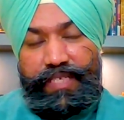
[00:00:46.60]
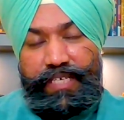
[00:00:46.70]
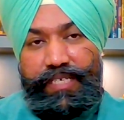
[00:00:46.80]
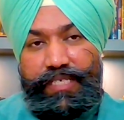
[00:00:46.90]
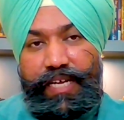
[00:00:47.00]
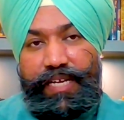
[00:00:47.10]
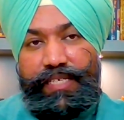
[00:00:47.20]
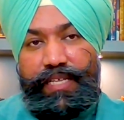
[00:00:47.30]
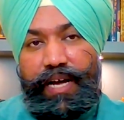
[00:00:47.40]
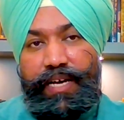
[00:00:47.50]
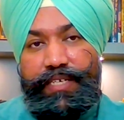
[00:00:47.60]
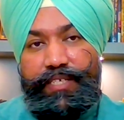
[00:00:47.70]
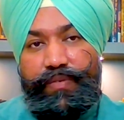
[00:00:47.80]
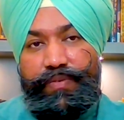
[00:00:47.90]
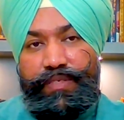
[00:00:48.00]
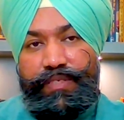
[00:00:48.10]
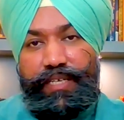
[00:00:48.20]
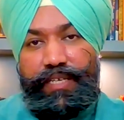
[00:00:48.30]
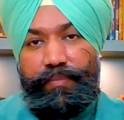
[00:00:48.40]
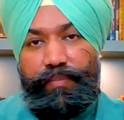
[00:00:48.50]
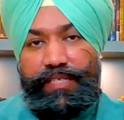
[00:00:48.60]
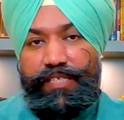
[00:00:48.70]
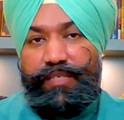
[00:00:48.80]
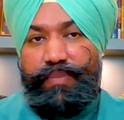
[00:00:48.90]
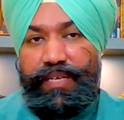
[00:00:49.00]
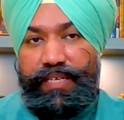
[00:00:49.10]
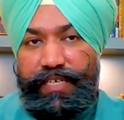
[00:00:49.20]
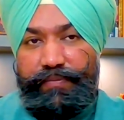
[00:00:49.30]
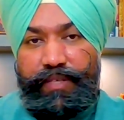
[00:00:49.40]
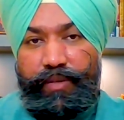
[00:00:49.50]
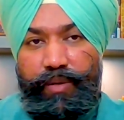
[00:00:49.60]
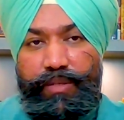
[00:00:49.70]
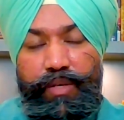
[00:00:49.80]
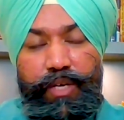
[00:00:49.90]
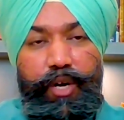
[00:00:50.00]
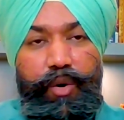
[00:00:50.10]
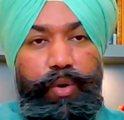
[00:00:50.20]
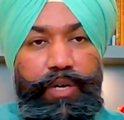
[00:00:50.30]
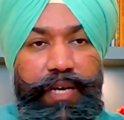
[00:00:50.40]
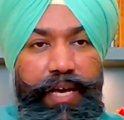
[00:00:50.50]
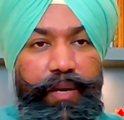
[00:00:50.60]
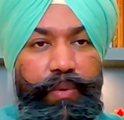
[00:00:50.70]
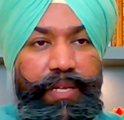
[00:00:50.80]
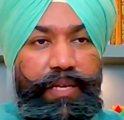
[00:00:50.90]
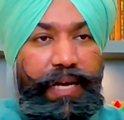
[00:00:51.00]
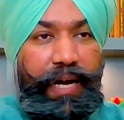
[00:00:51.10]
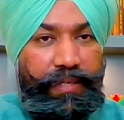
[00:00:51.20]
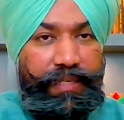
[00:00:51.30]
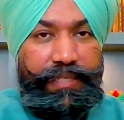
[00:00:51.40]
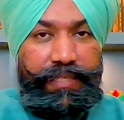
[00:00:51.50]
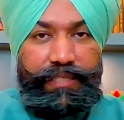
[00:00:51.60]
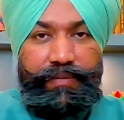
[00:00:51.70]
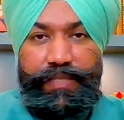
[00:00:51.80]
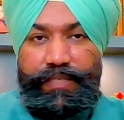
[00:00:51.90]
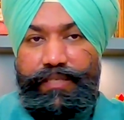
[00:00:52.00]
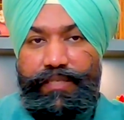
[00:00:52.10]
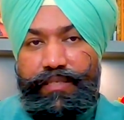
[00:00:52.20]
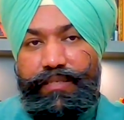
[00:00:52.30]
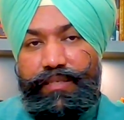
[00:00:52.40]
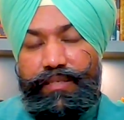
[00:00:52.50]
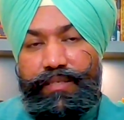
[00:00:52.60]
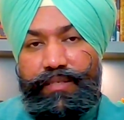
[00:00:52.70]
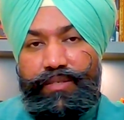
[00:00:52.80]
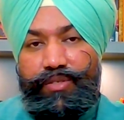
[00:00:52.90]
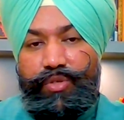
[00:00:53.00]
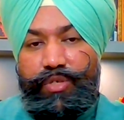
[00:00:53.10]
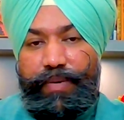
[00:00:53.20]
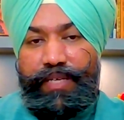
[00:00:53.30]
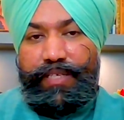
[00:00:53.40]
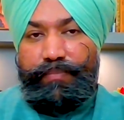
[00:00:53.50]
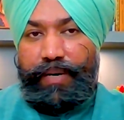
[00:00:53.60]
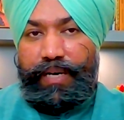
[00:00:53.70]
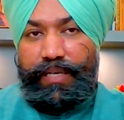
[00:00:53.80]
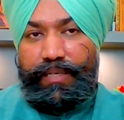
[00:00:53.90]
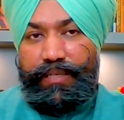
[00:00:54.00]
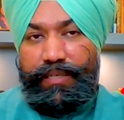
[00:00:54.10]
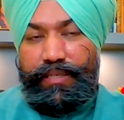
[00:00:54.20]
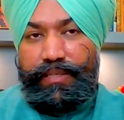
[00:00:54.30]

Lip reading: He's challenging the idea of India that the masses believe in, not what Nehru and Gandhi cultivated to remain in power.